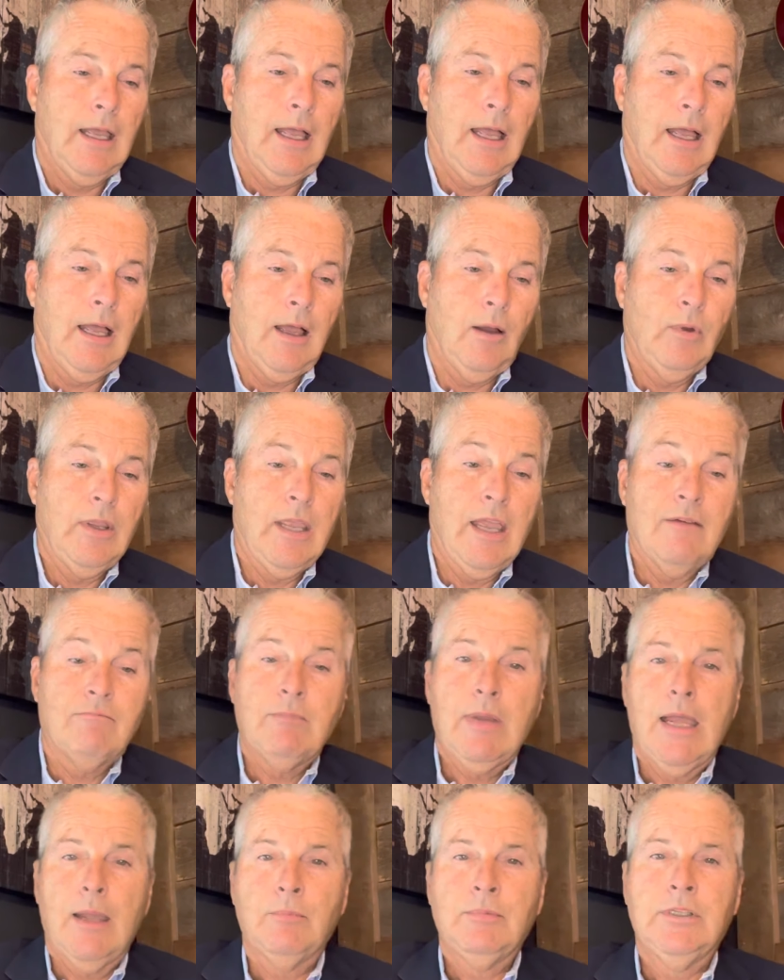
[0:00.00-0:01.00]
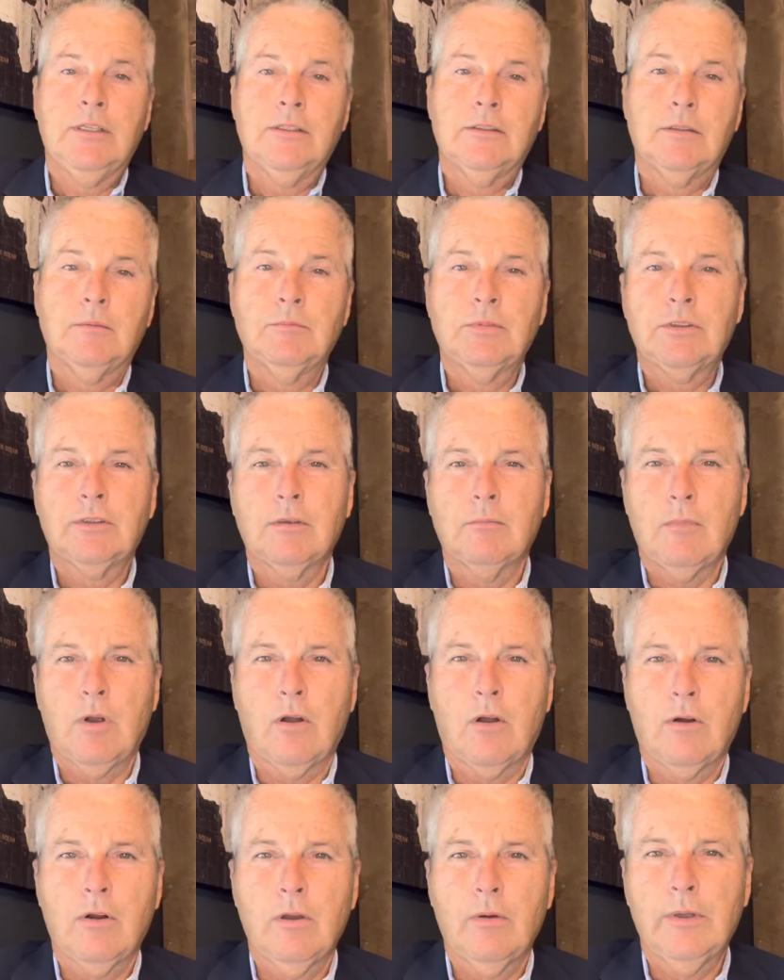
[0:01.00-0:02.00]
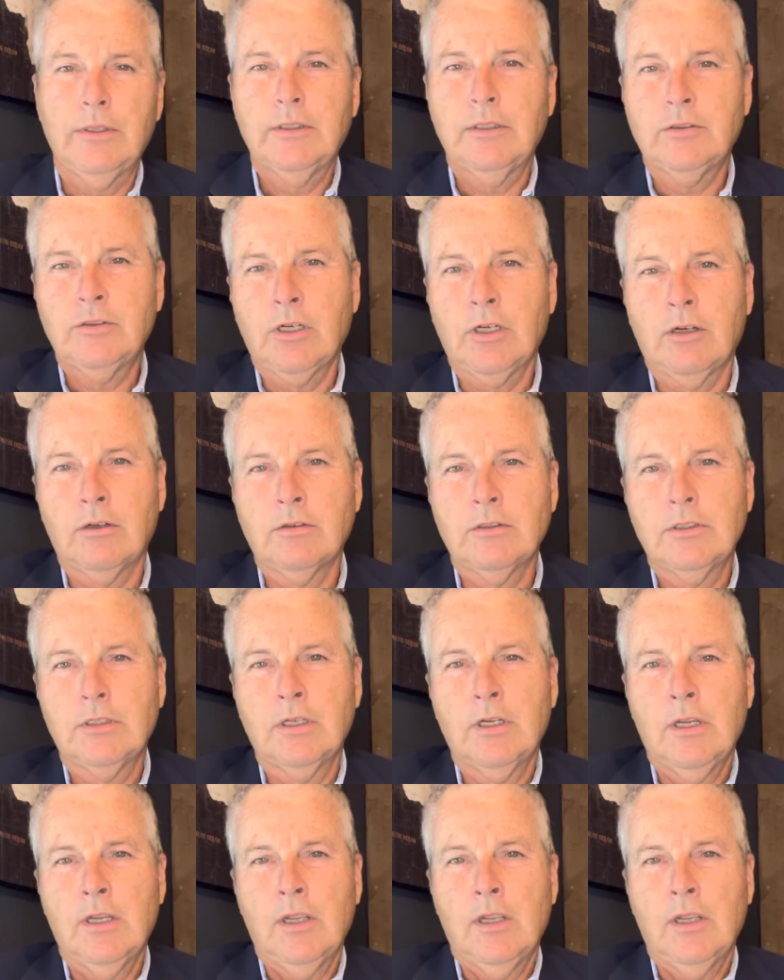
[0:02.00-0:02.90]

Uh, we have baptisms tomorrow at the church.